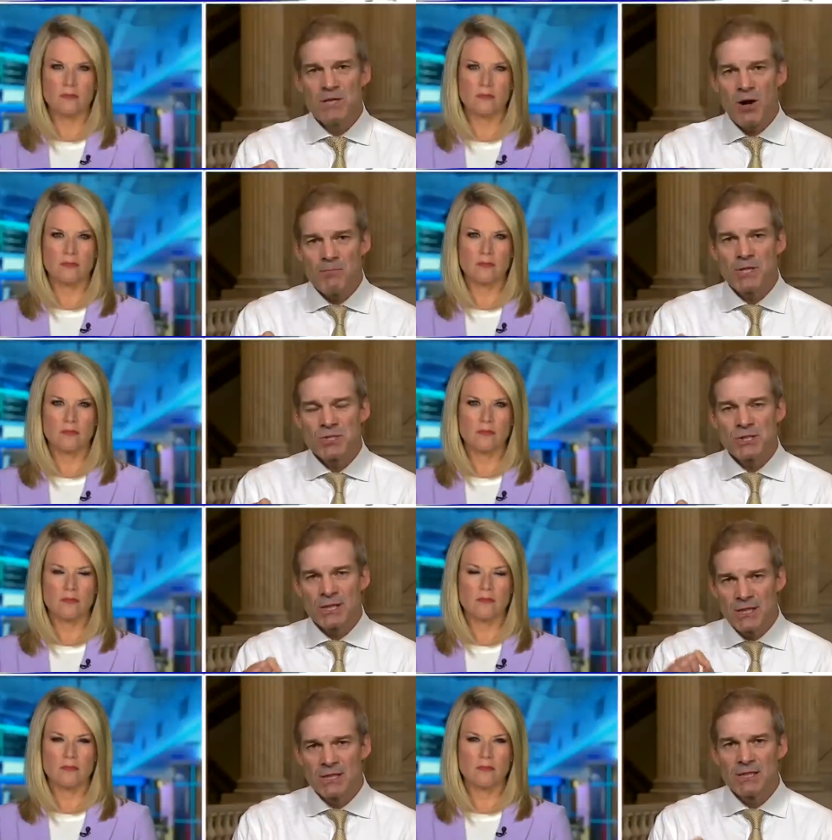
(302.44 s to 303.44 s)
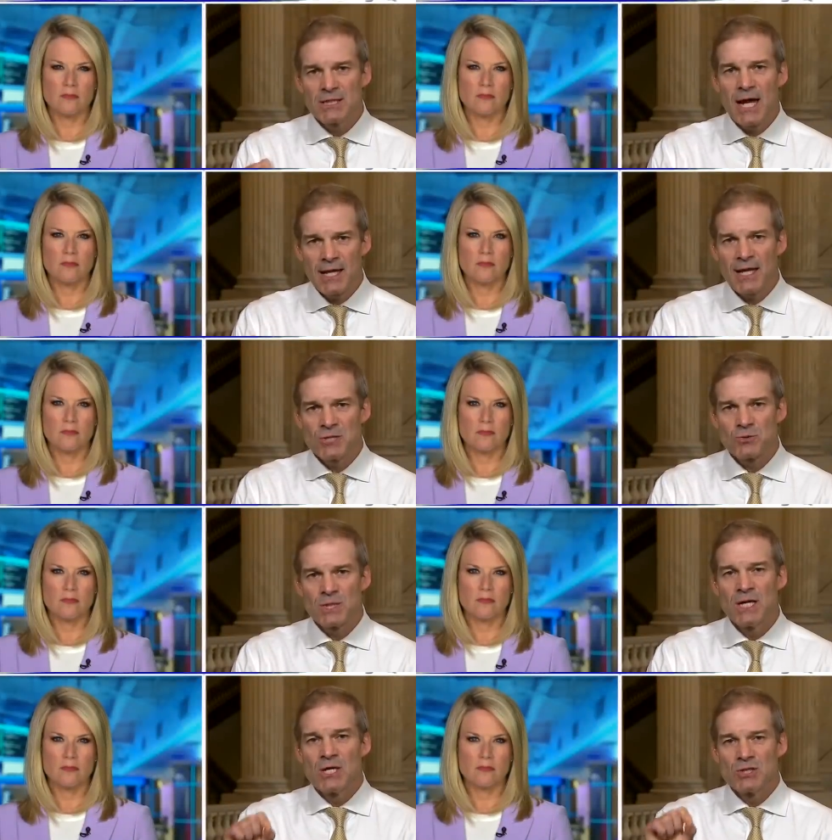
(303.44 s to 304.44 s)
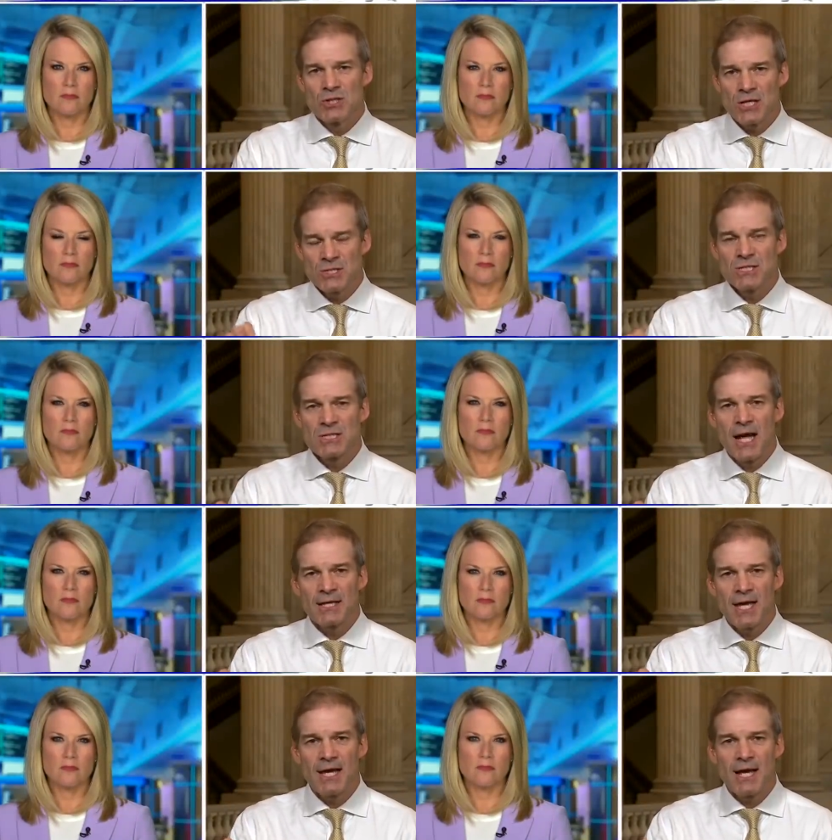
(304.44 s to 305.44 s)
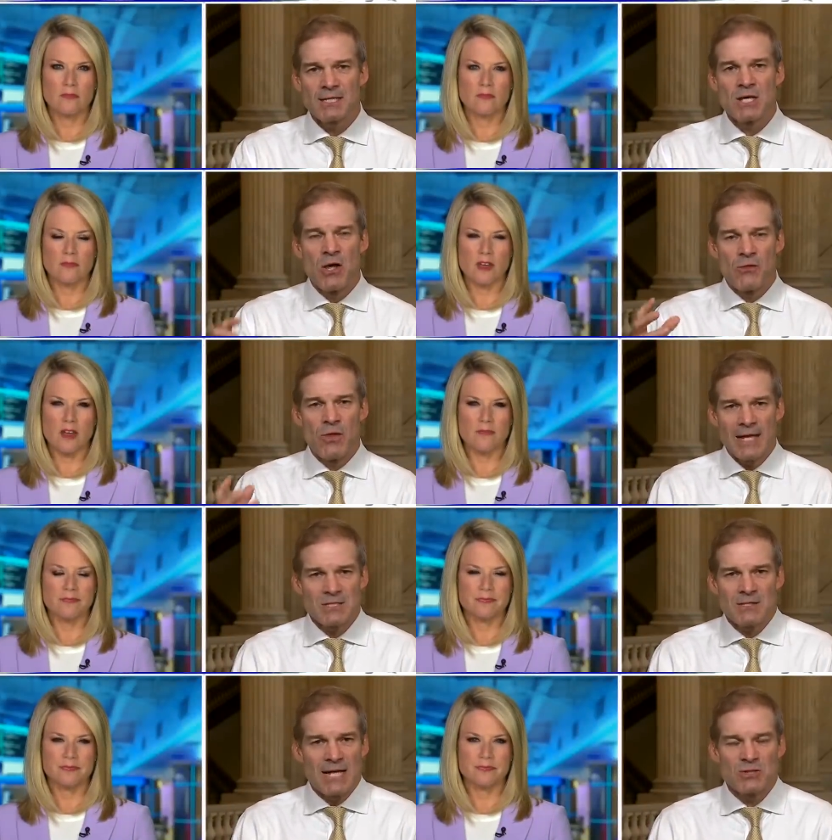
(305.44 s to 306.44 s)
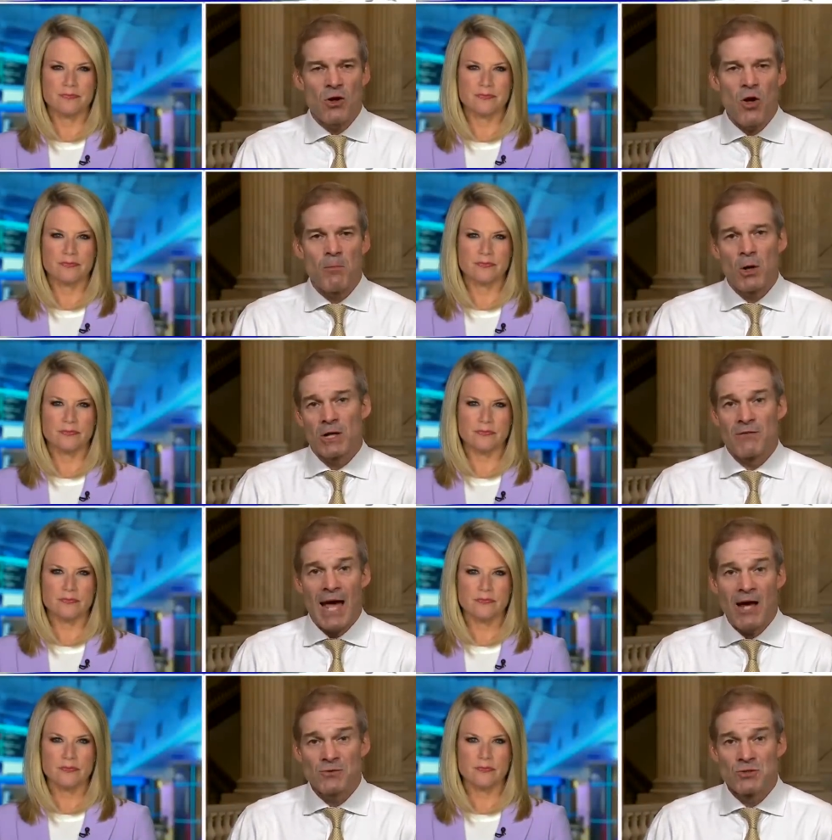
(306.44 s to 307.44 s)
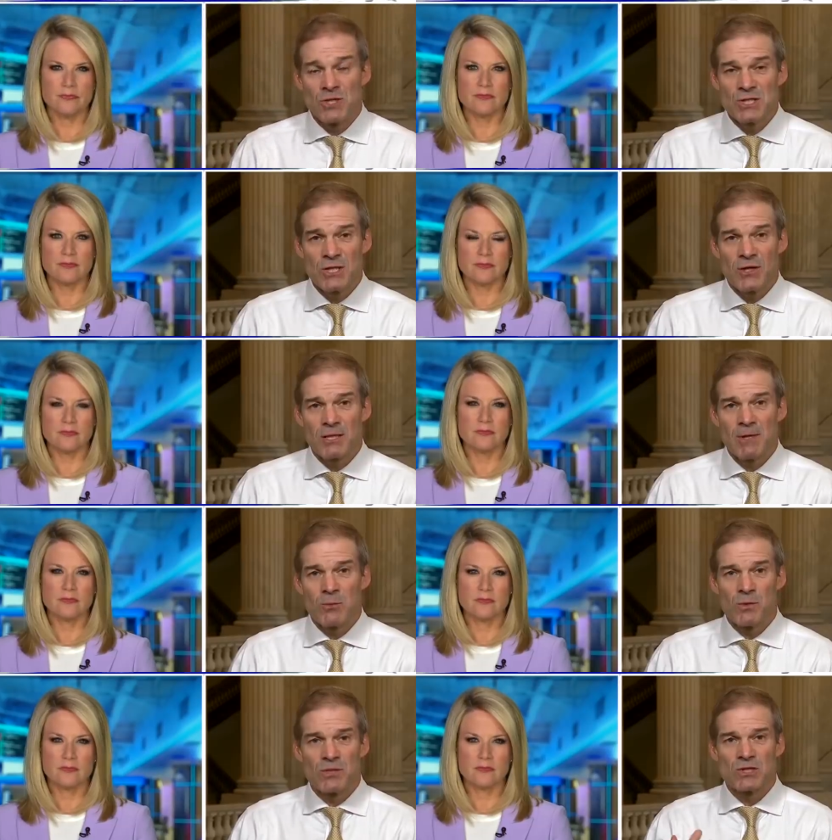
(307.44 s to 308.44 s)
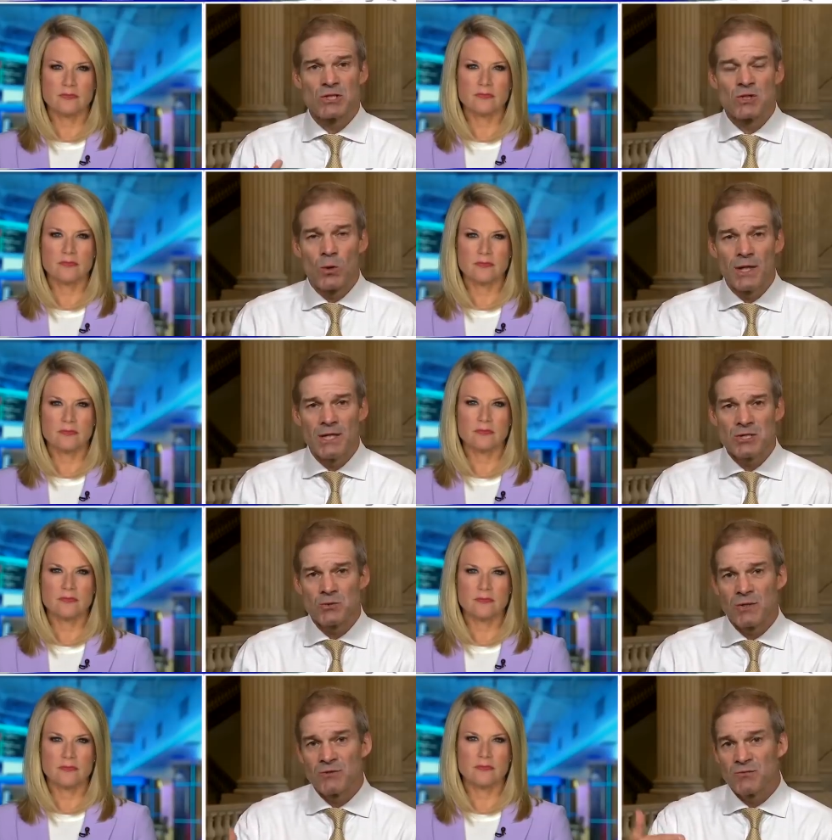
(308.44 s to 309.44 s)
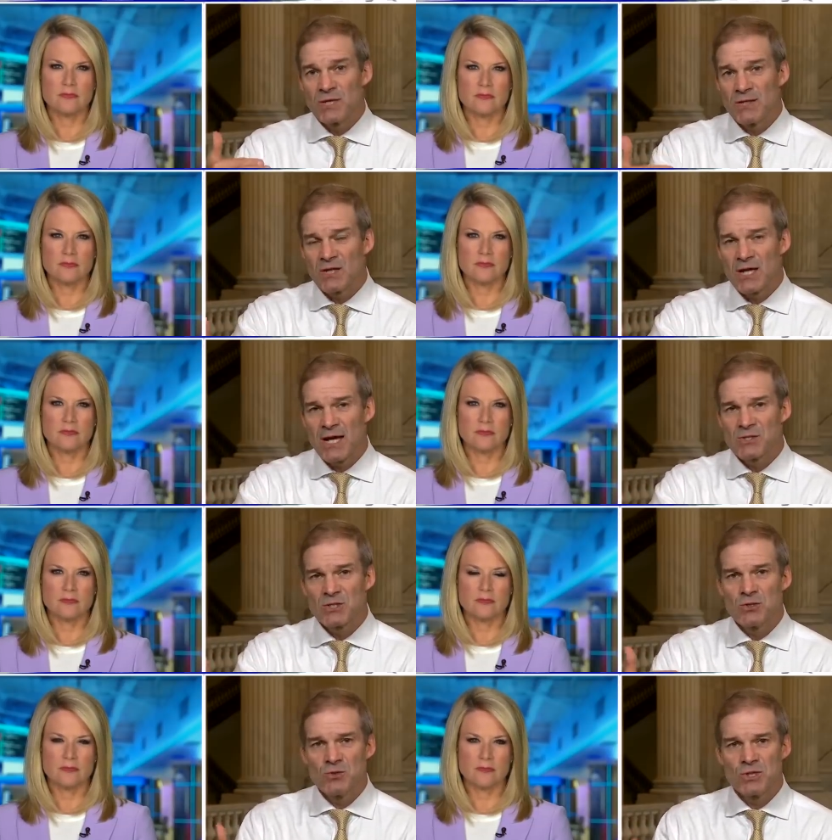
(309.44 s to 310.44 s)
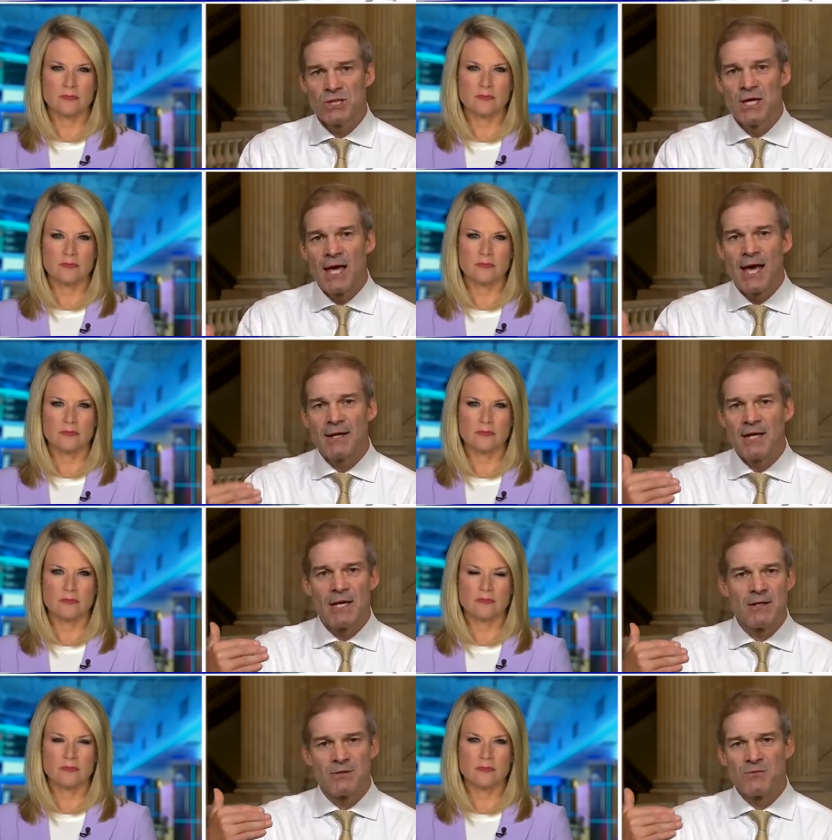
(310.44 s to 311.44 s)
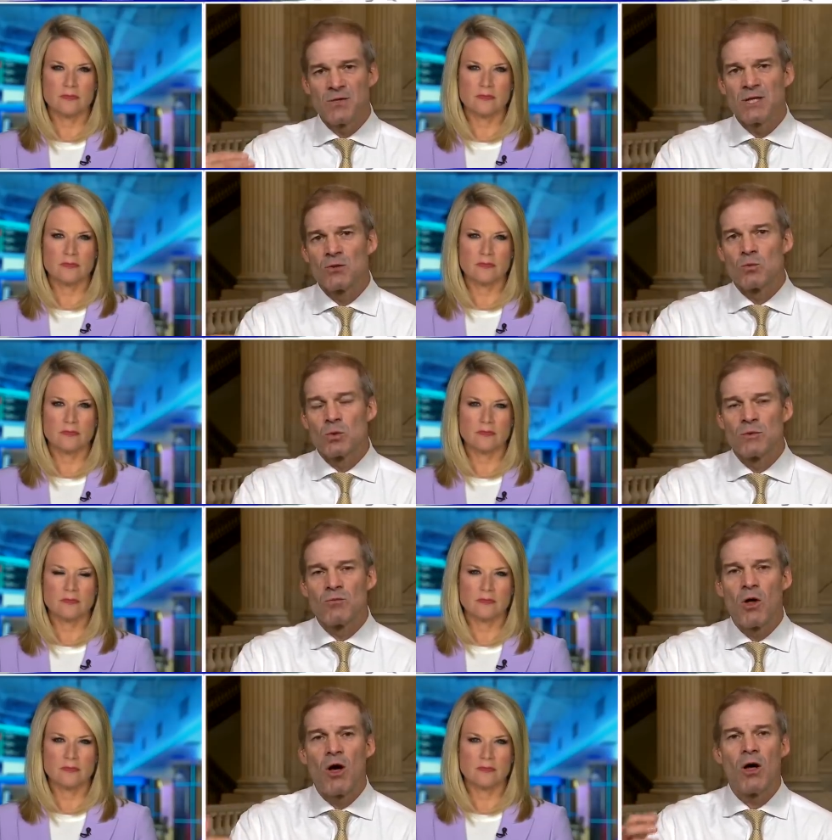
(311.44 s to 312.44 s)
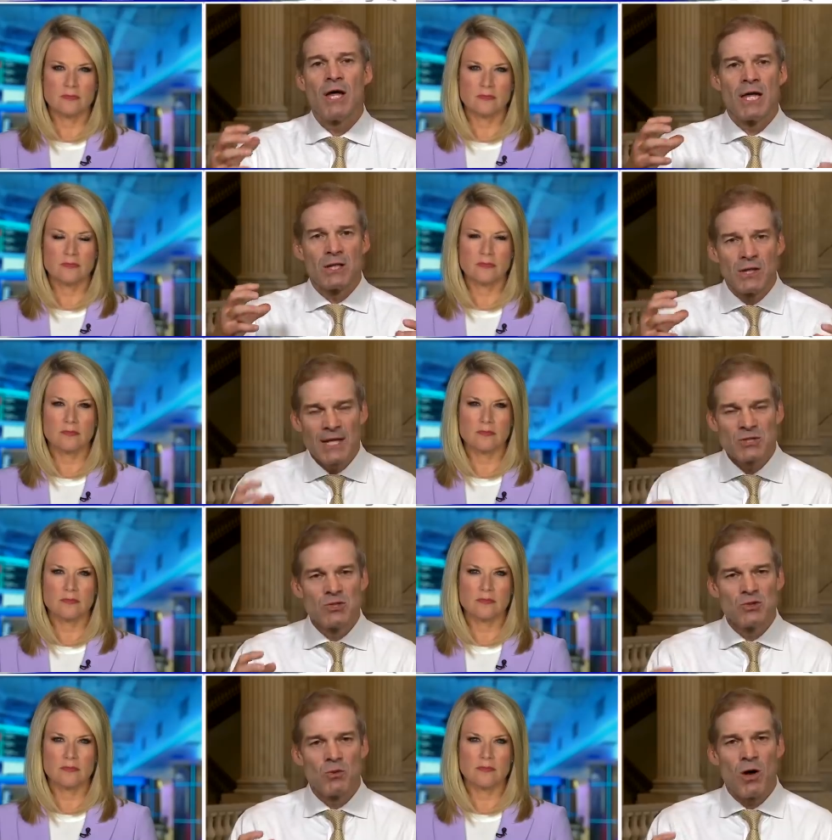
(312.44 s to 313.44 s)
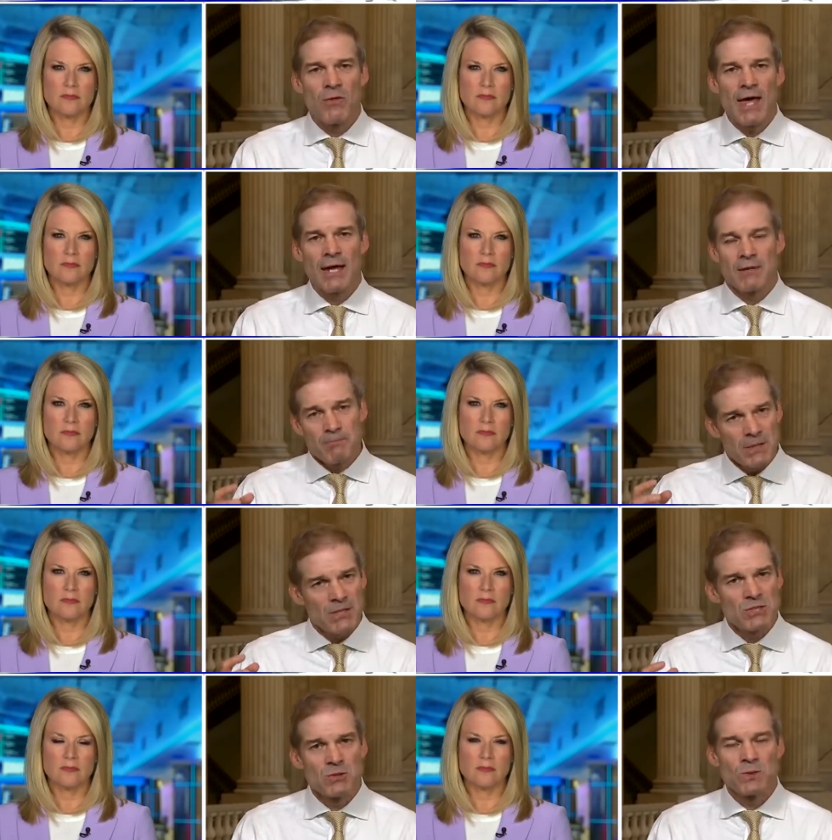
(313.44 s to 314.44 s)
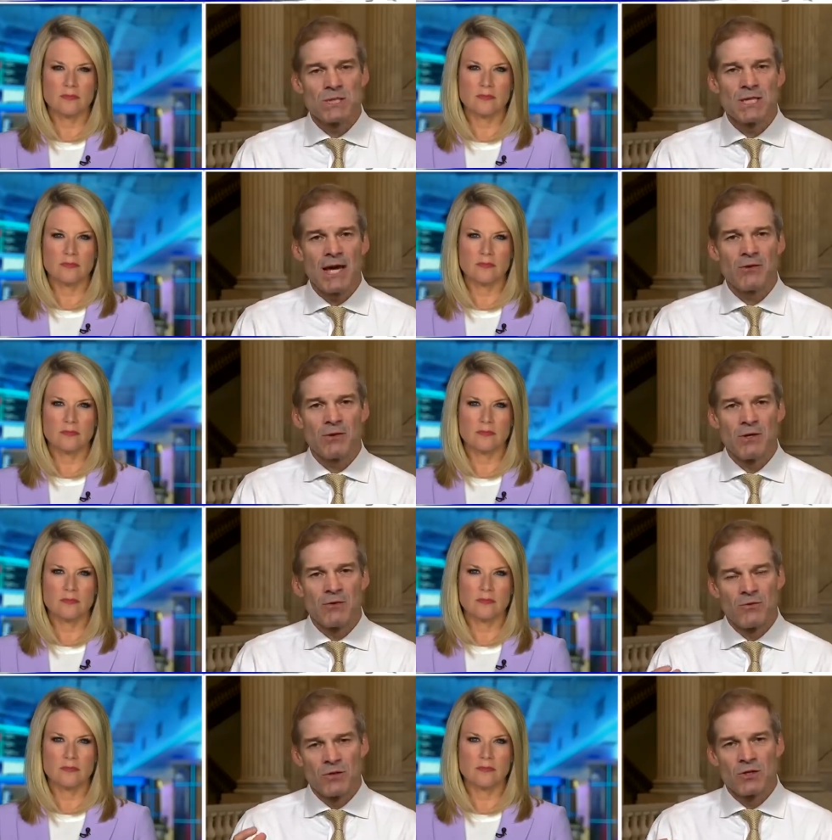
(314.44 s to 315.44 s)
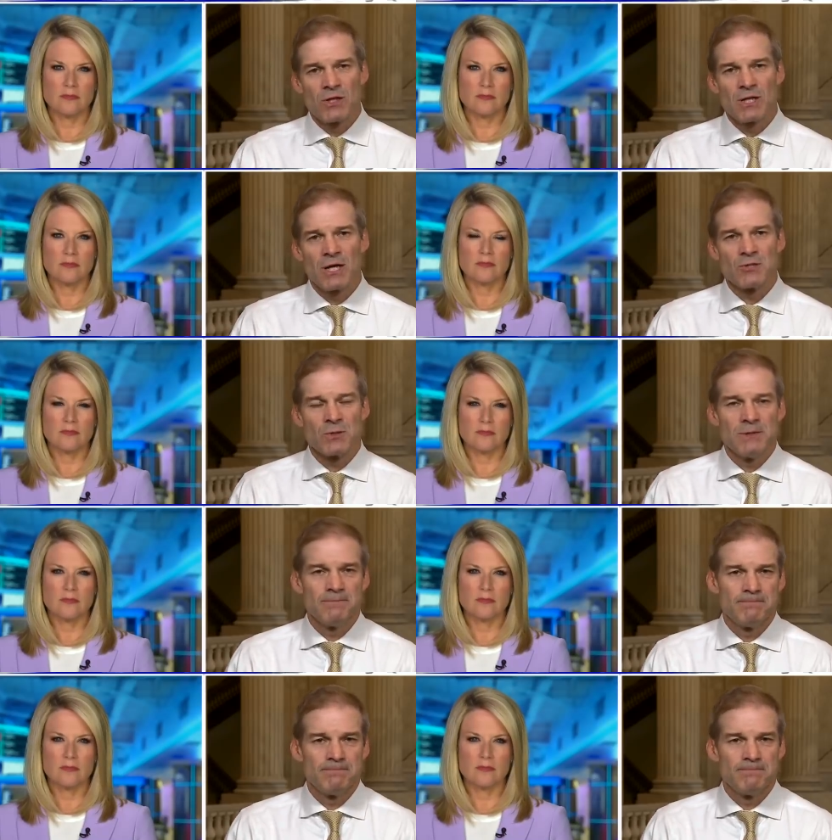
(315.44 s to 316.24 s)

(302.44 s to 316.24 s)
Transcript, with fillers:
Speaker 1: our mission. Healing, not hatred, justice, not chaos. Yeah. That's, that's the hallmark of the House Judiciary Committee with its storied history of defending the Constitution and, and defending the rule of law. Let's do all that, but let's do it together for the good of the country.